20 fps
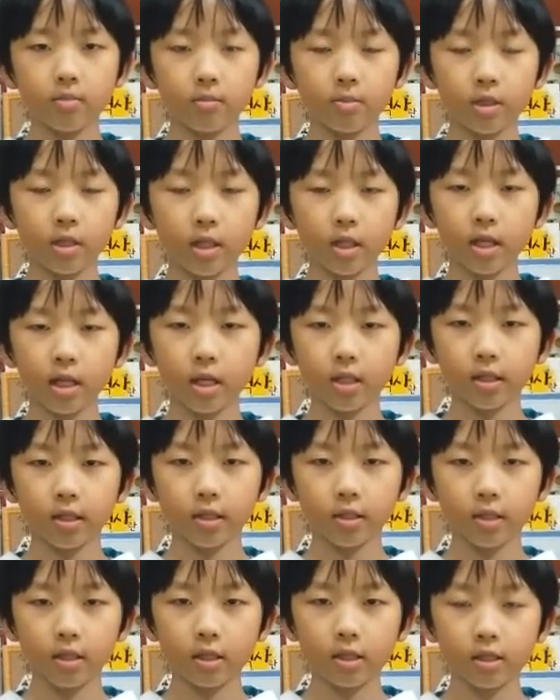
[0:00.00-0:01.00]
being as
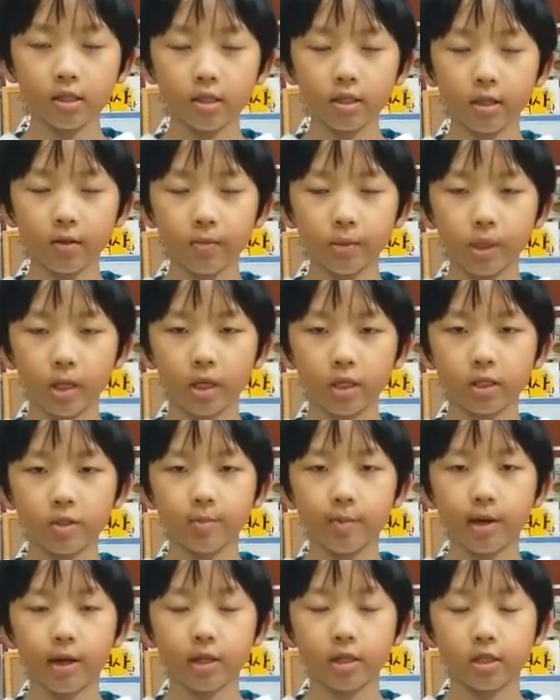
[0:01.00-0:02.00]
undisturbed as
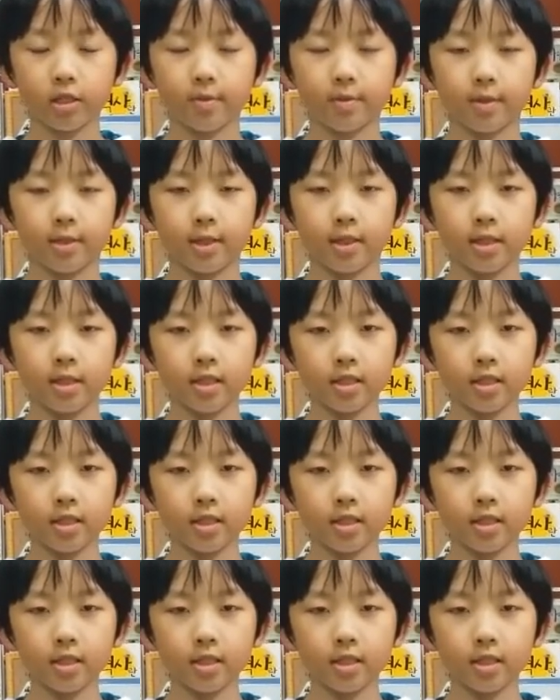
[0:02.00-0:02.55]
possible.